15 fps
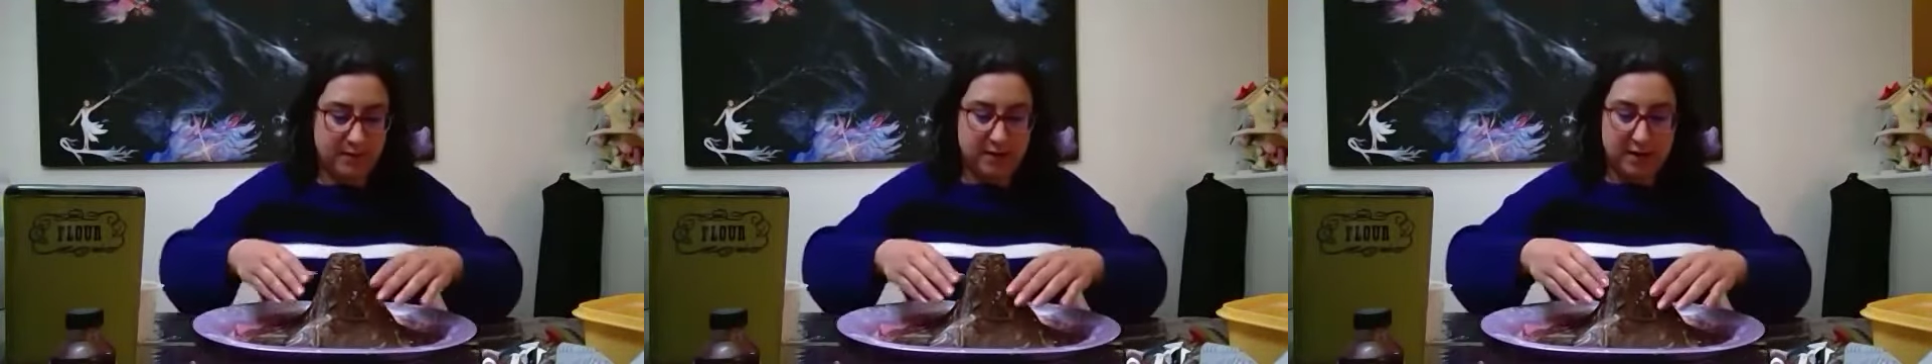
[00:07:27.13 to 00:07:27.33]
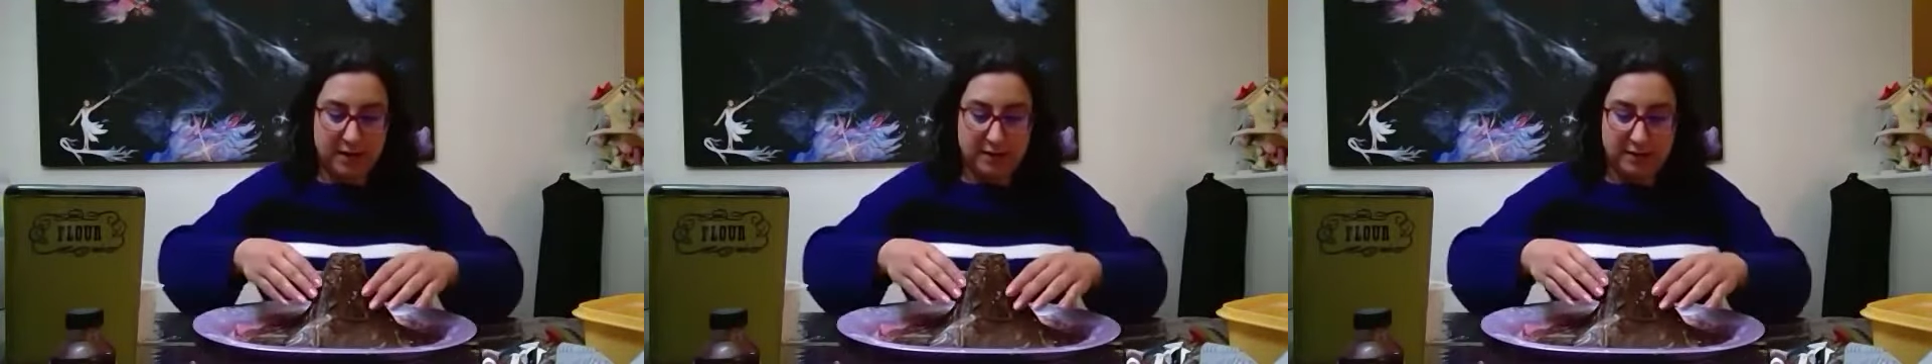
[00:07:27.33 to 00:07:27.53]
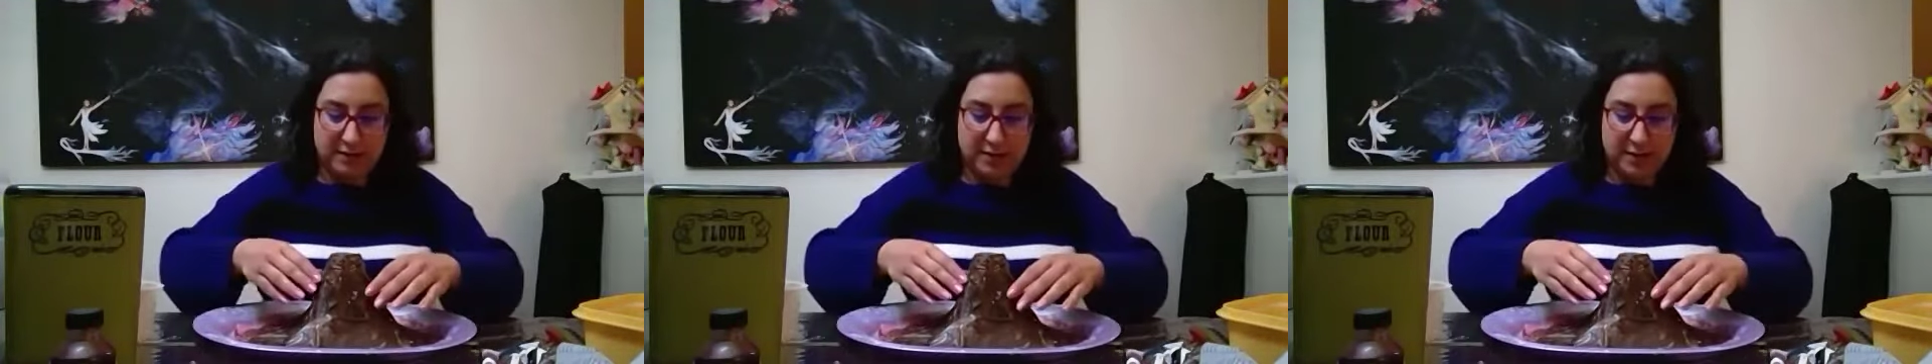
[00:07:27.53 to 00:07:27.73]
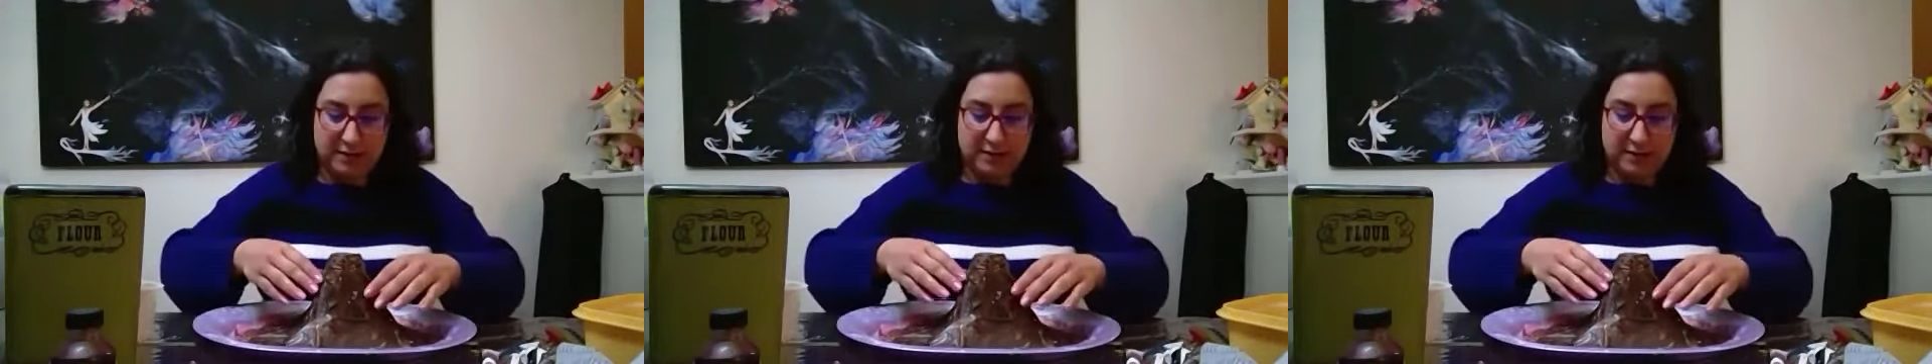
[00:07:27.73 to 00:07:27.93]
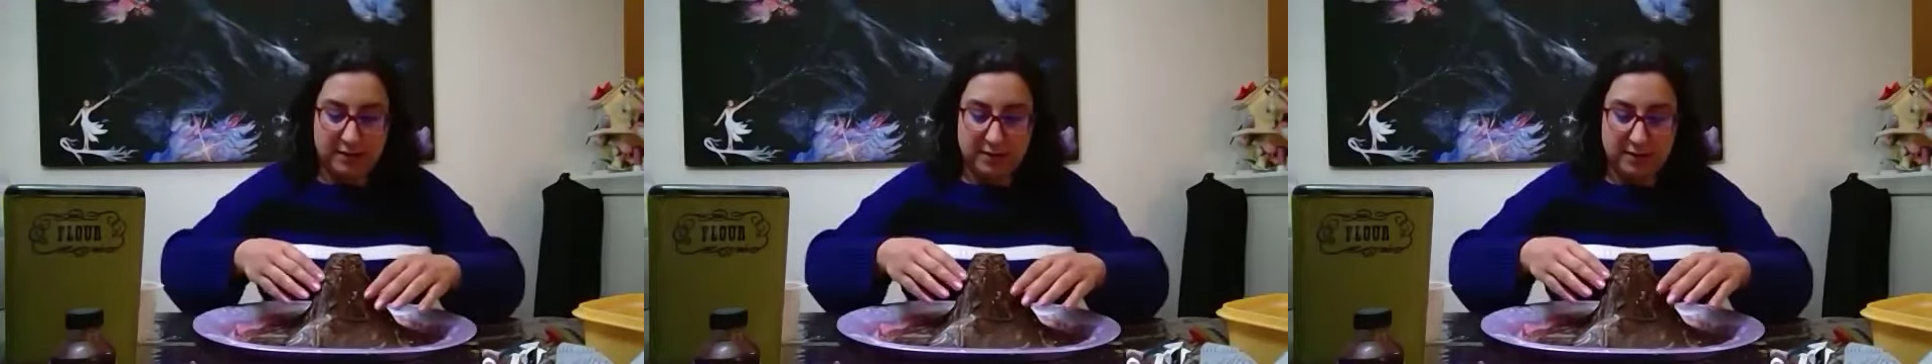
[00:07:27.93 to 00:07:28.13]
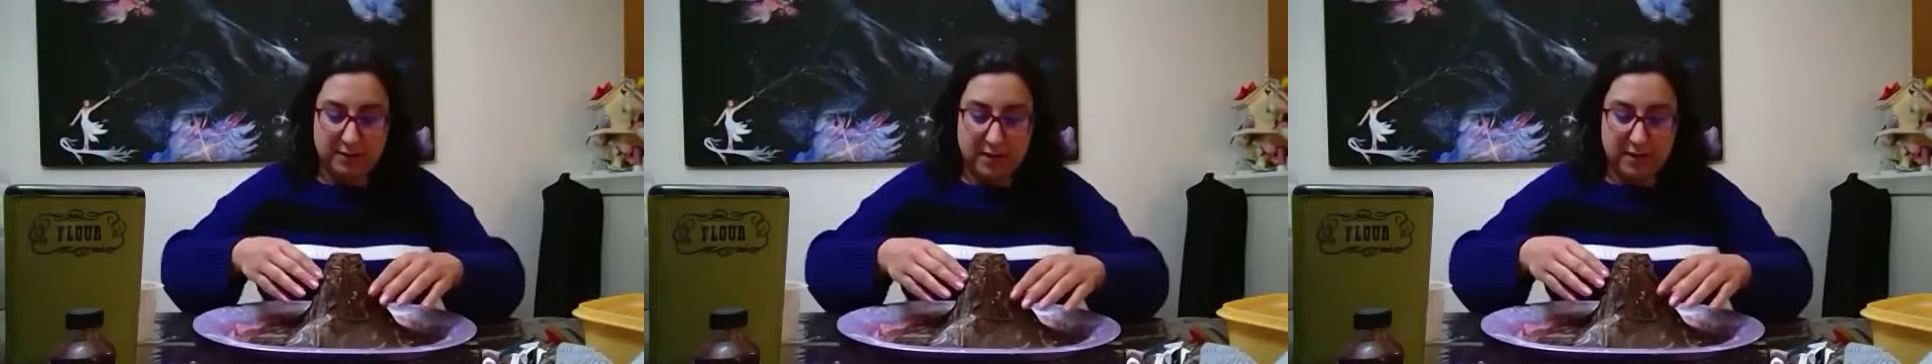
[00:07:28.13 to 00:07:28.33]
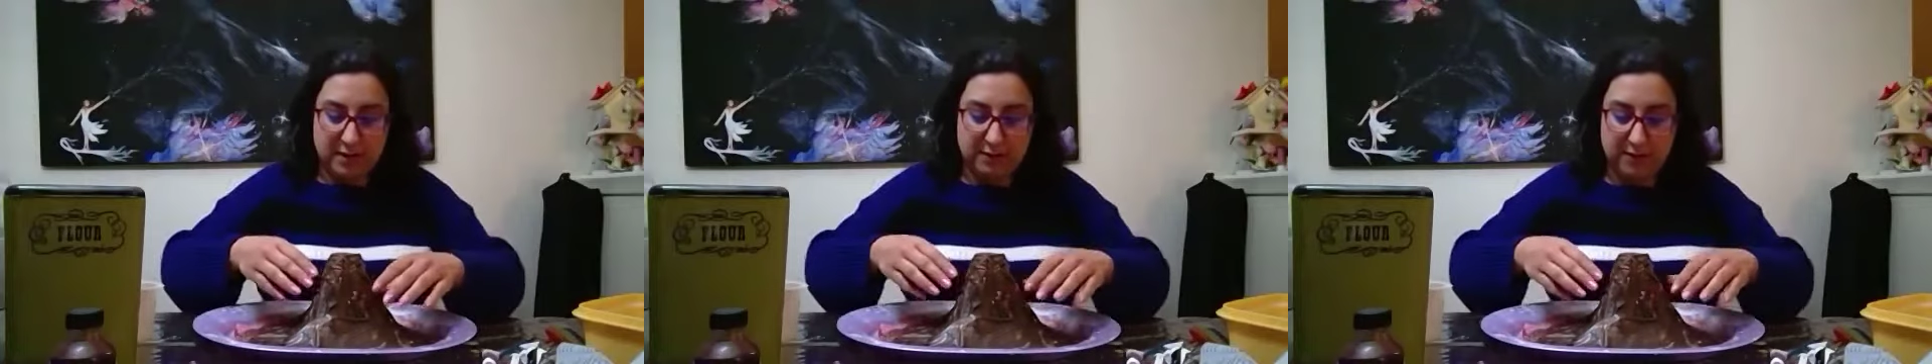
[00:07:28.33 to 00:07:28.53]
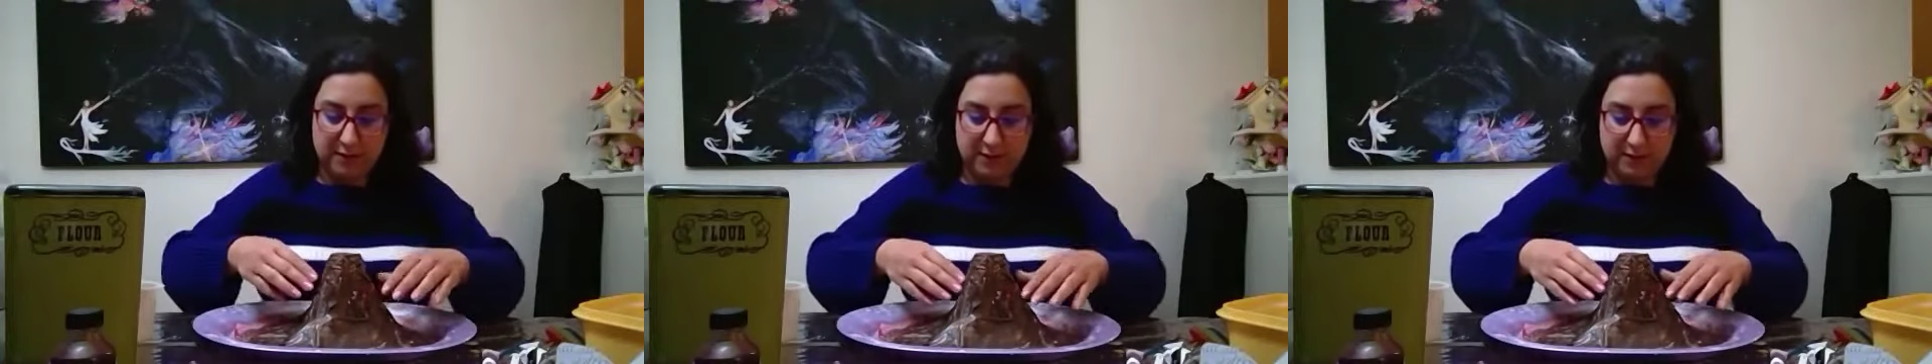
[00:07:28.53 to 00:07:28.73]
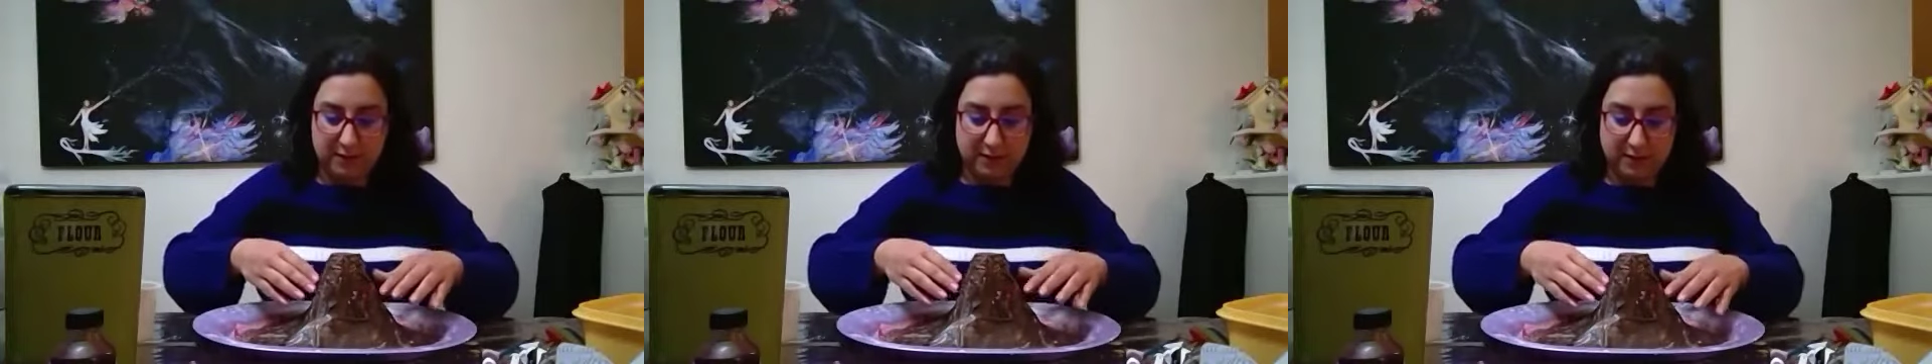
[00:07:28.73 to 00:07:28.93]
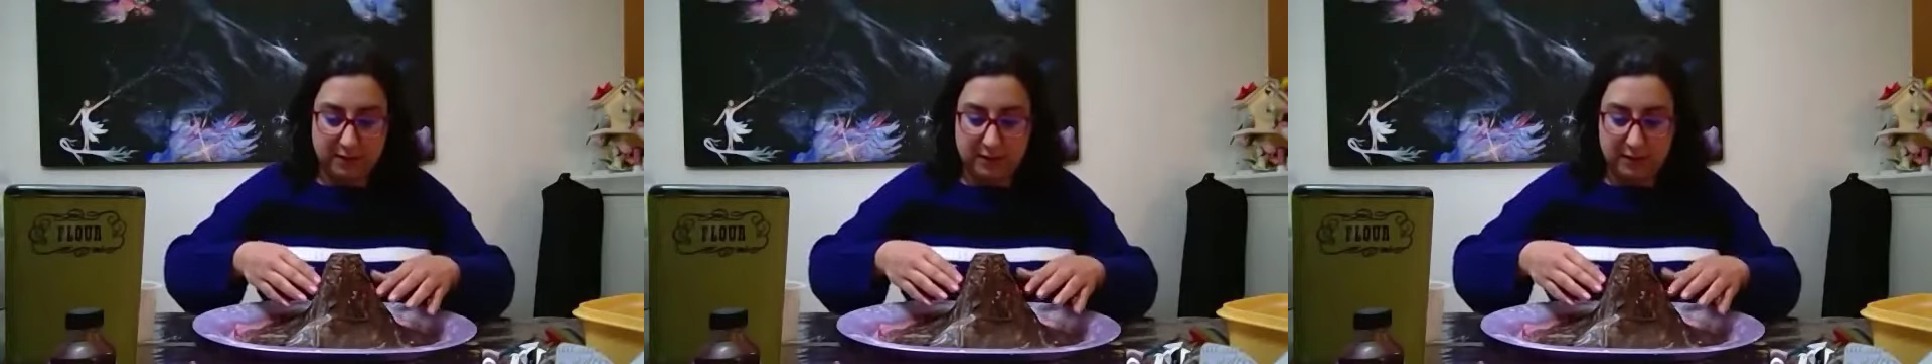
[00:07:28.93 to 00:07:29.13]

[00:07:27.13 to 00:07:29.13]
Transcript: and that after